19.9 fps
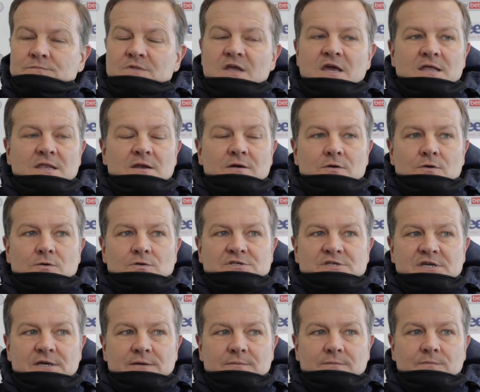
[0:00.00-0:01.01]
Yeah, they're a good
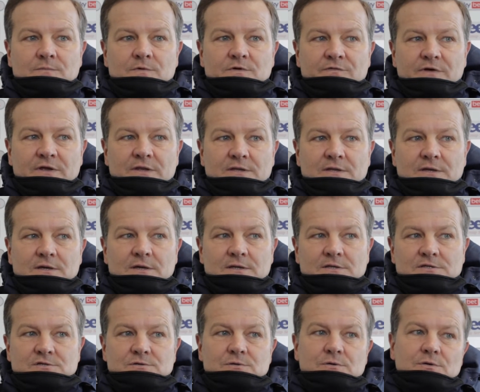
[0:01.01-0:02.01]
team. We've had
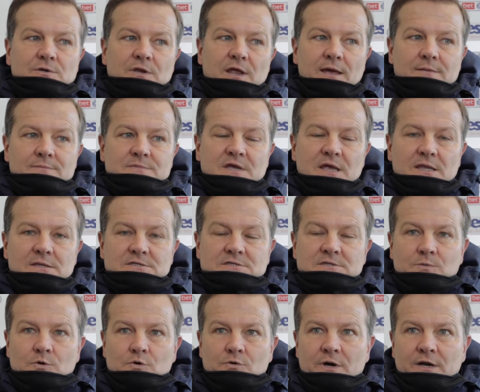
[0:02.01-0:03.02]
two good games against
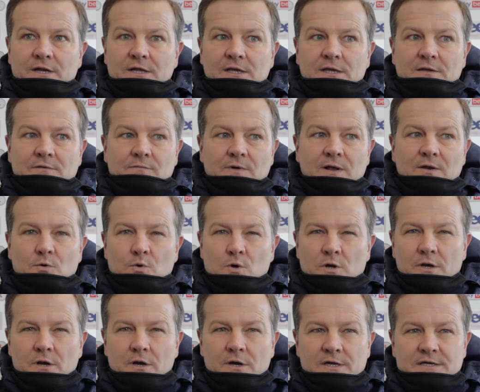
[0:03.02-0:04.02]
them already, well
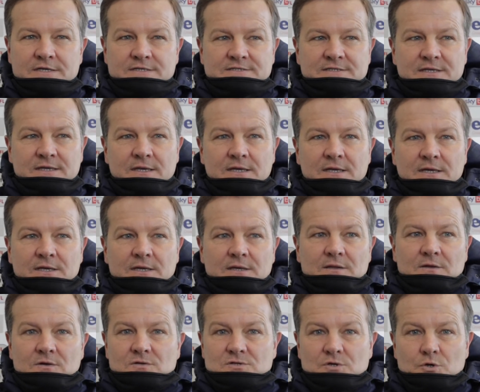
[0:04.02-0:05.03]
organised, and
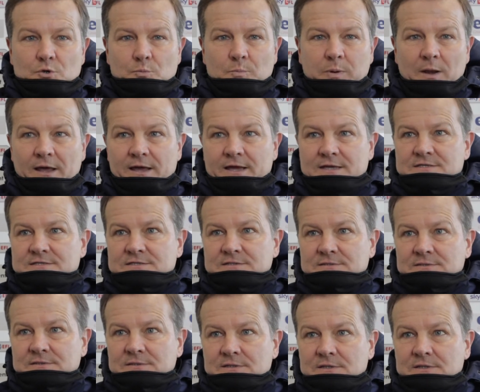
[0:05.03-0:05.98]
got some good players.